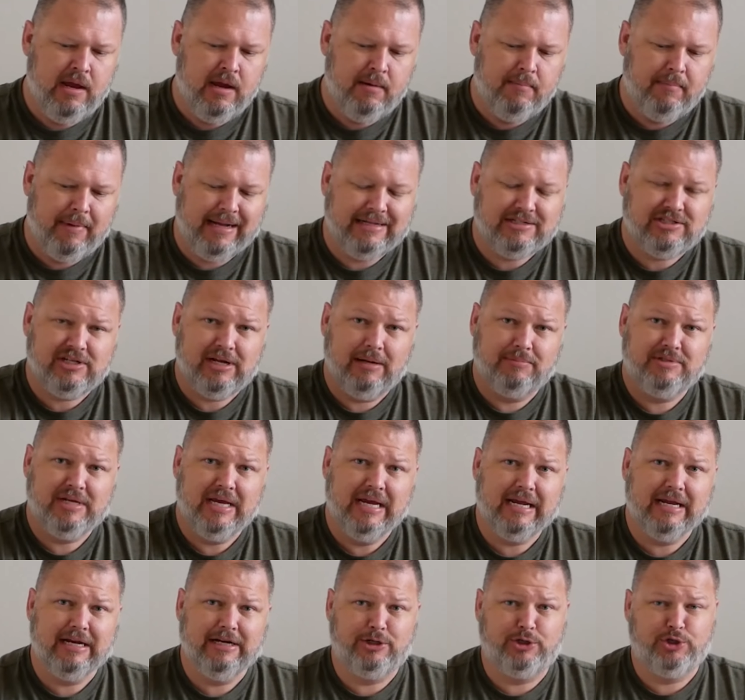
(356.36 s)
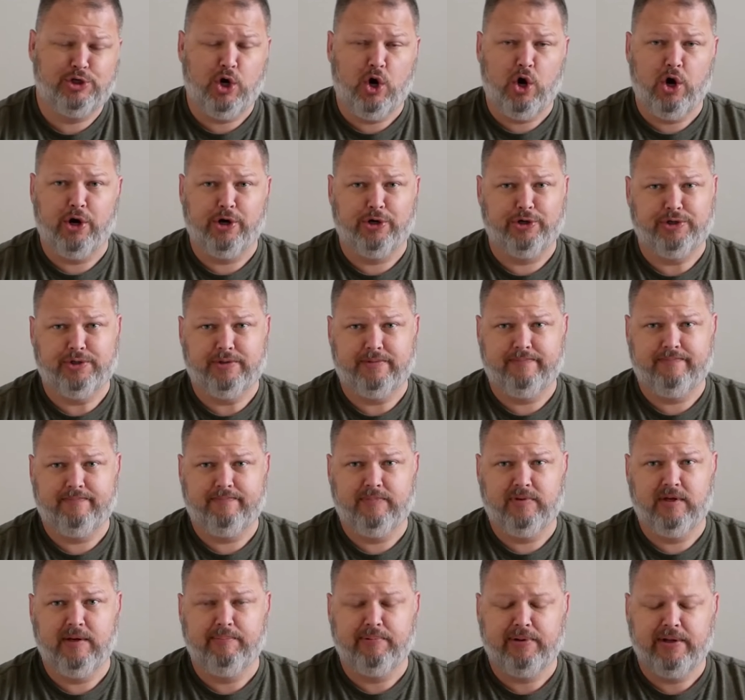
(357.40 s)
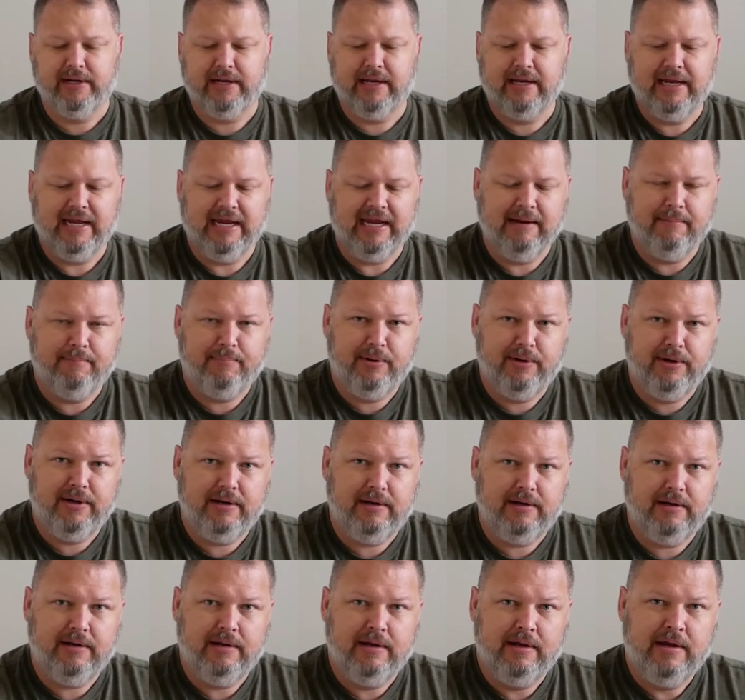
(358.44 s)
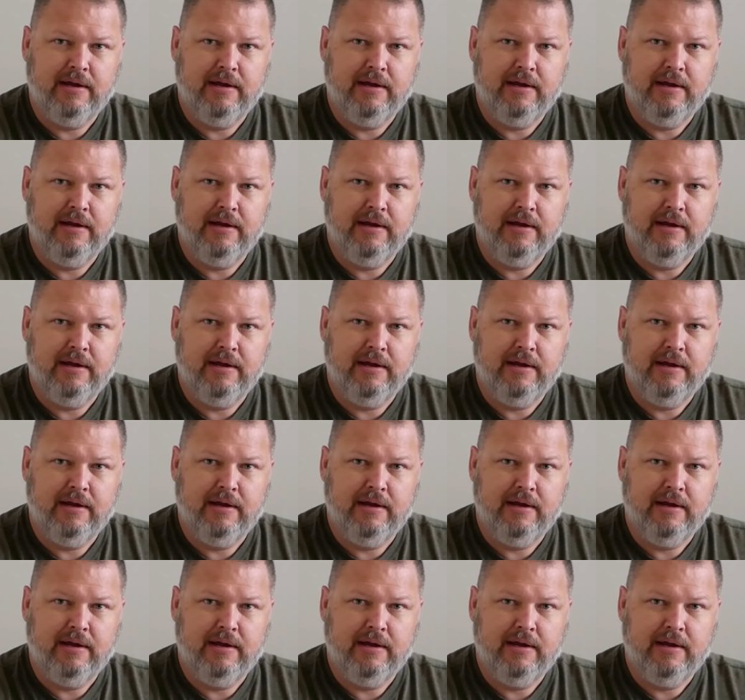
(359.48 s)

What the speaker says: mine stopped taking a charge. You plug into input,